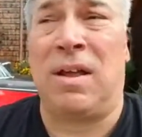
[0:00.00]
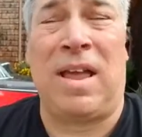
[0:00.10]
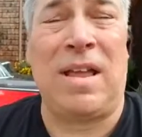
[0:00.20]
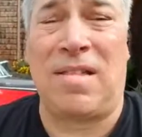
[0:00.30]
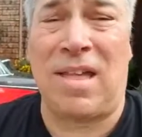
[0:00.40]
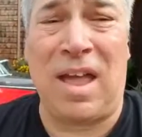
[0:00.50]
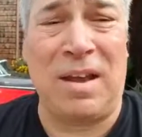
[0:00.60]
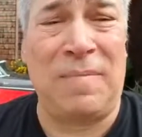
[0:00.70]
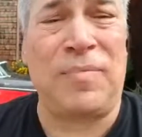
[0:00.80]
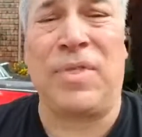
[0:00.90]
hate to say
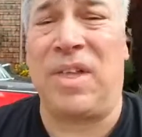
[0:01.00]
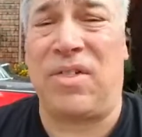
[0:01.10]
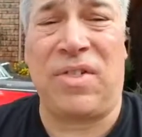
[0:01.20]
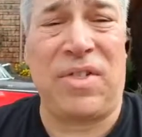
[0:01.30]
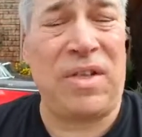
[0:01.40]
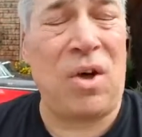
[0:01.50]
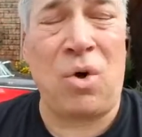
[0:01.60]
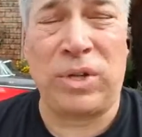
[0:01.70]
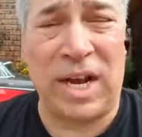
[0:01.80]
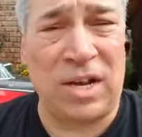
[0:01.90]
it, this is
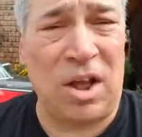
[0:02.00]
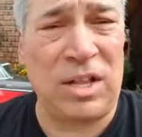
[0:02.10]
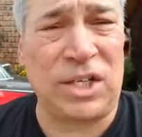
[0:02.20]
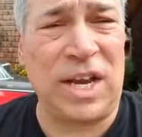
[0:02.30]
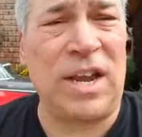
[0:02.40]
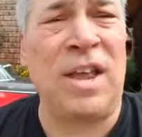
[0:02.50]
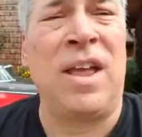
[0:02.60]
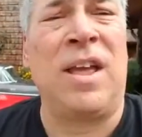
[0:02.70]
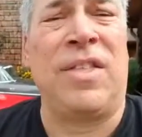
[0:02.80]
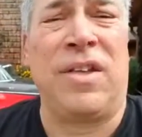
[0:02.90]
old technology.
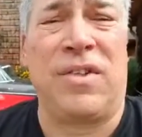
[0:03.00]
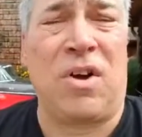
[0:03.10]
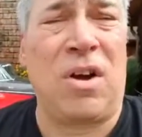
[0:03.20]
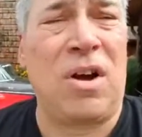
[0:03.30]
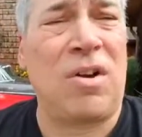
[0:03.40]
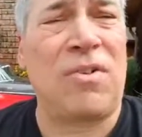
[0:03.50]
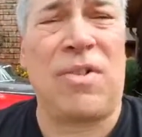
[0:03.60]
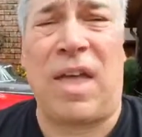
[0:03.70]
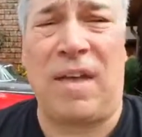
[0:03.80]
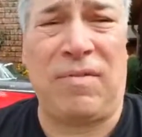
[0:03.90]
These
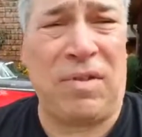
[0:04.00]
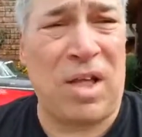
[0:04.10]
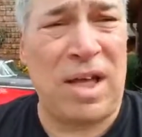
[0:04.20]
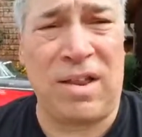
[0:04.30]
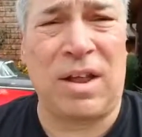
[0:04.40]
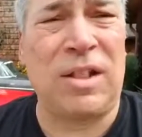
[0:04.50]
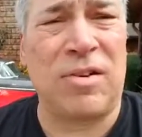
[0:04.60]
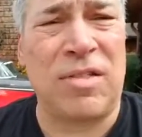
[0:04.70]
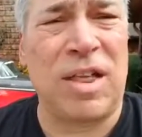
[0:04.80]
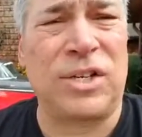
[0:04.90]
cars have a lot of
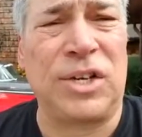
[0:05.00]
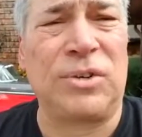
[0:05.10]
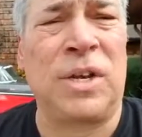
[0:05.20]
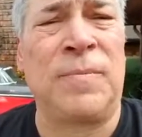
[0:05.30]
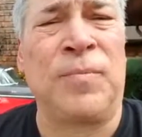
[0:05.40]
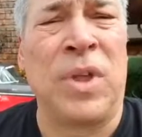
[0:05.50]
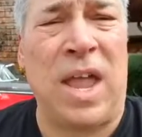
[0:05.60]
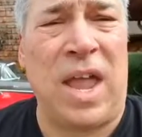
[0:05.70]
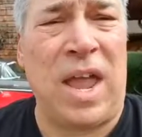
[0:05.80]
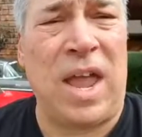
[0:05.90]
clearance issues,
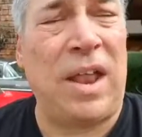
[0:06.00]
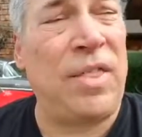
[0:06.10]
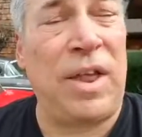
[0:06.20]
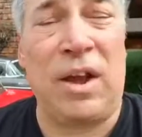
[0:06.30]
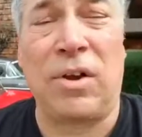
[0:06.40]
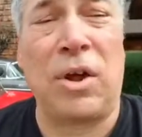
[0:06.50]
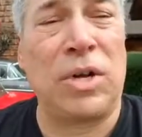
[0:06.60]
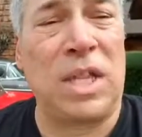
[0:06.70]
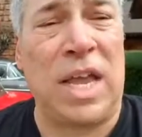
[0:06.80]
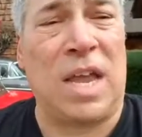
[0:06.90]
and they are
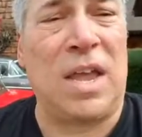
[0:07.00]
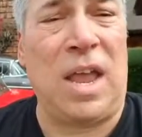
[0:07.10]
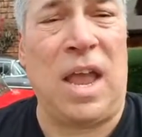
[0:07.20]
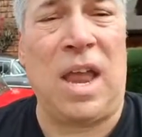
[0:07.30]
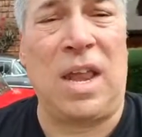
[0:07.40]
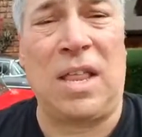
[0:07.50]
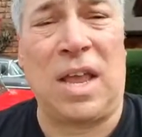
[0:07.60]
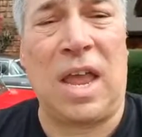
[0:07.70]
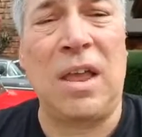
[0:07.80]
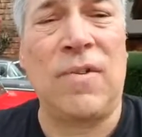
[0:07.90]
known to leak. And
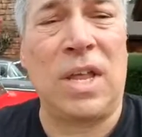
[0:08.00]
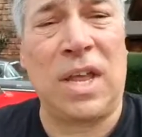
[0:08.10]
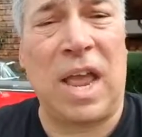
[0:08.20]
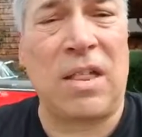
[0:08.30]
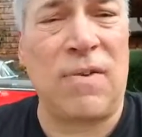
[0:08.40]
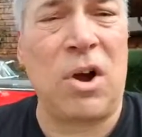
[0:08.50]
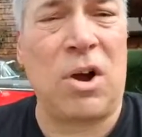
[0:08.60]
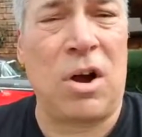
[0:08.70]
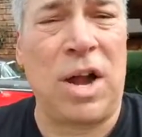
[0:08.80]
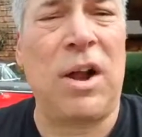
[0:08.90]
even in the case of our
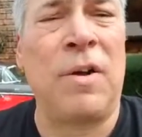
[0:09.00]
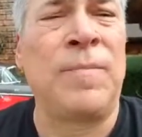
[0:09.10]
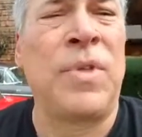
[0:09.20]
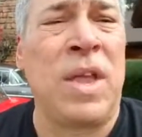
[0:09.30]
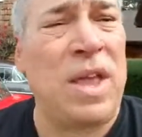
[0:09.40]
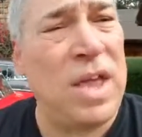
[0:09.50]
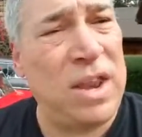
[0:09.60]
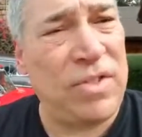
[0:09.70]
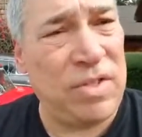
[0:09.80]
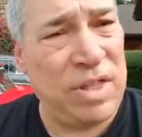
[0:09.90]
car here, it
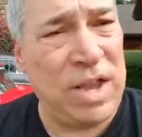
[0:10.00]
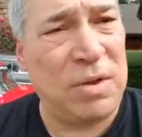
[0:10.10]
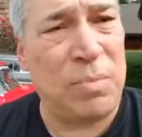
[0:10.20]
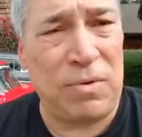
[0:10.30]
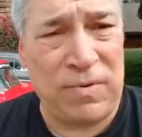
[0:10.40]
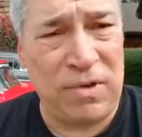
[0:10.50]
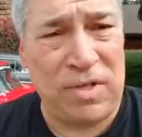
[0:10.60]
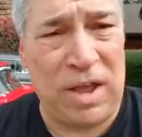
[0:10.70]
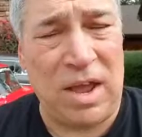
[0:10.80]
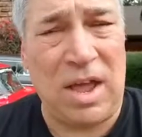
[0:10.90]
has leaked
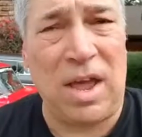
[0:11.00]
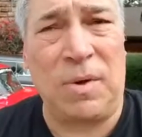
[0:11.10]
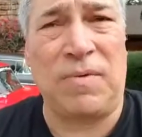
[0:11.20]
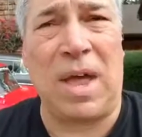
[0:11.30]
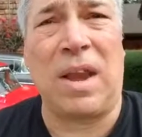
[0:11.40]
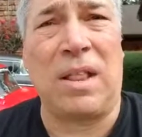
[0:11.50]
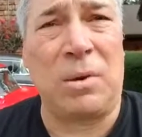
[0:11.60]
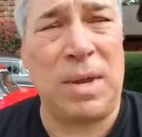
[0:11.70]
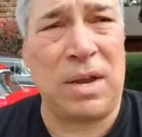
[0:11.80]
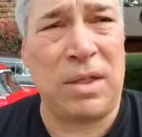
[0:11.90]
profusely. We've gotten a
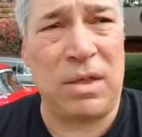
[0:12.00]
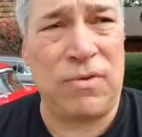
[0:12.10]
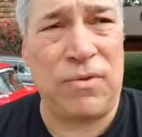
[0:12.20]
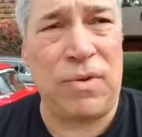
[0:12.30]
little bit on the